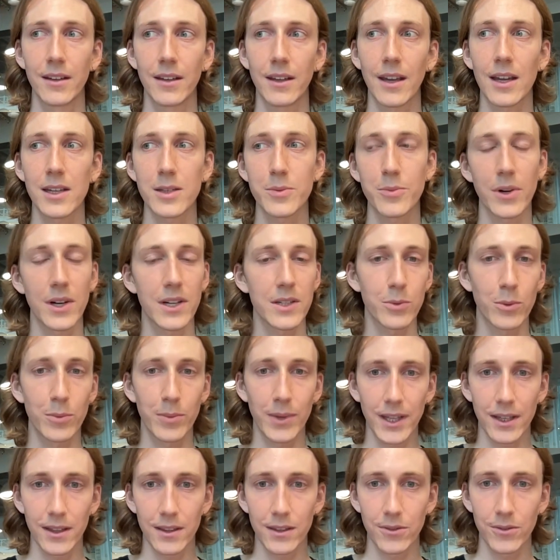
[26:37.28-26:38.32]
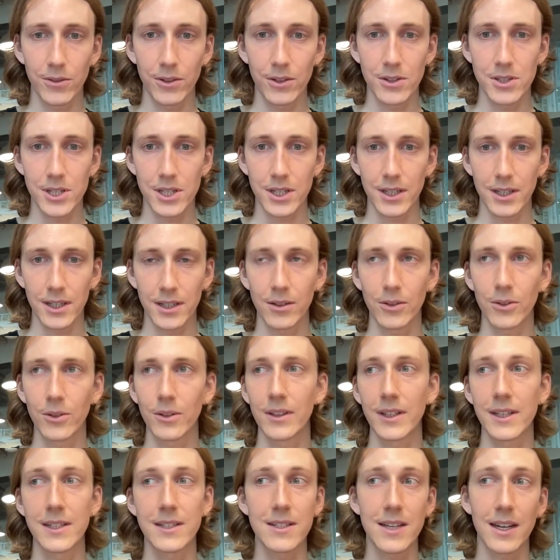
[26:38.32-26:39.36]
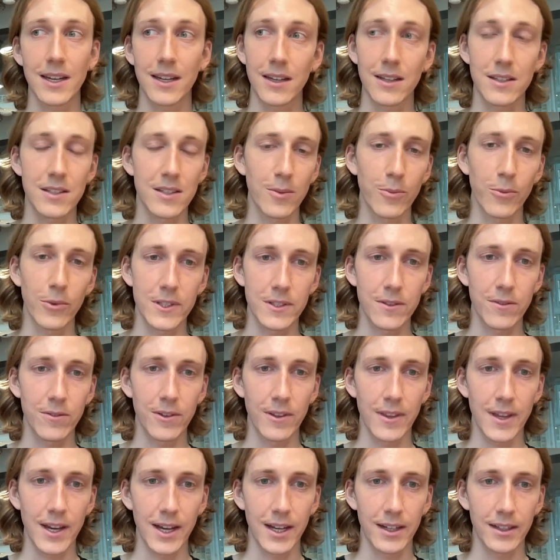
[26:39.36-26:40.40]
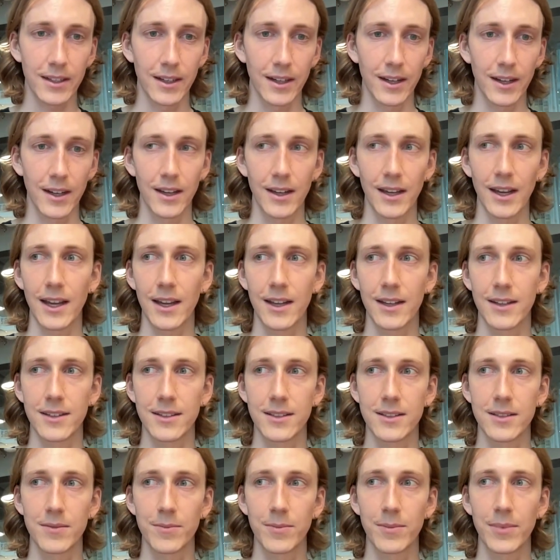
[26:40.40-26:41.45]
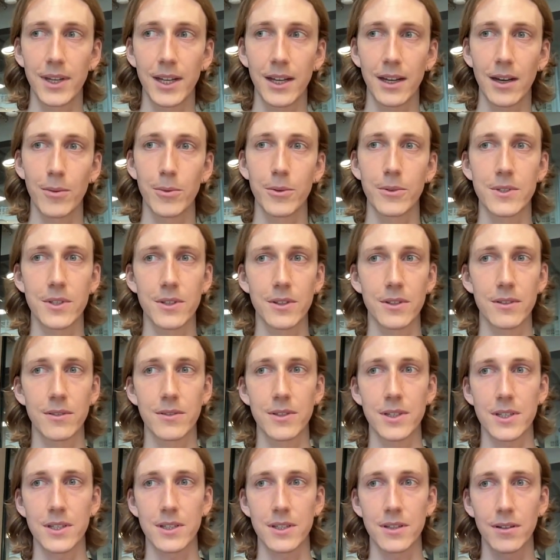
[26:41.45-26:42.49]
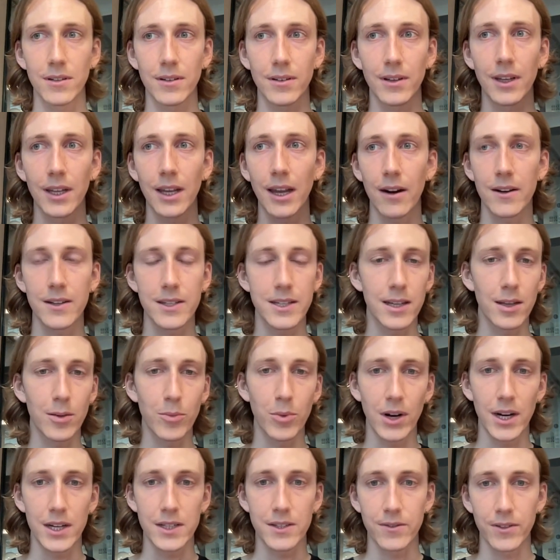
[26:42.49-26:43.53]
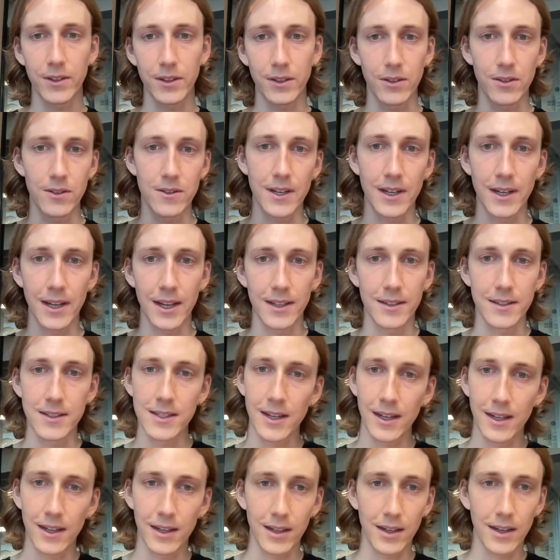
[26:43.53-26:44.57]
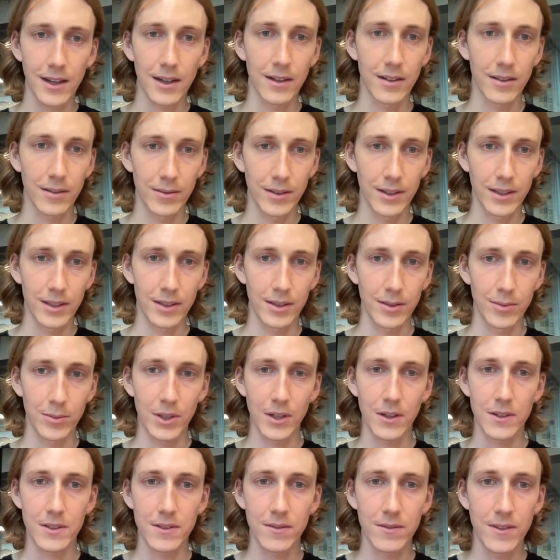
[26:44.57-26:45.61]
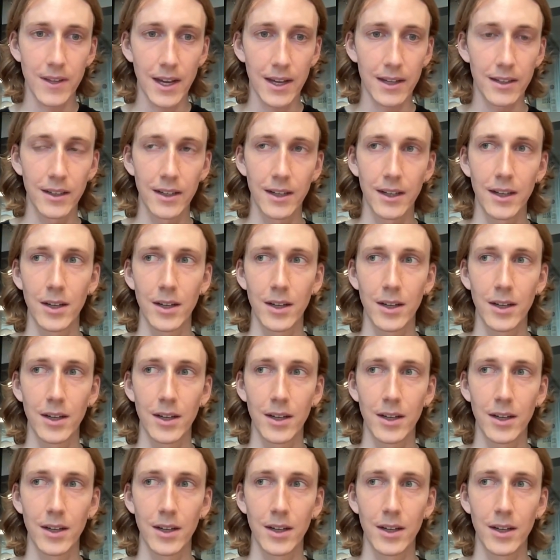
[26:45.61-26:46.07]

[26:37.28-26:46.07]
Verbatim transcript: gas price will be in the future, or at least taking some risk for that, and being able to just guarantee a price for the user and take a cut because of that.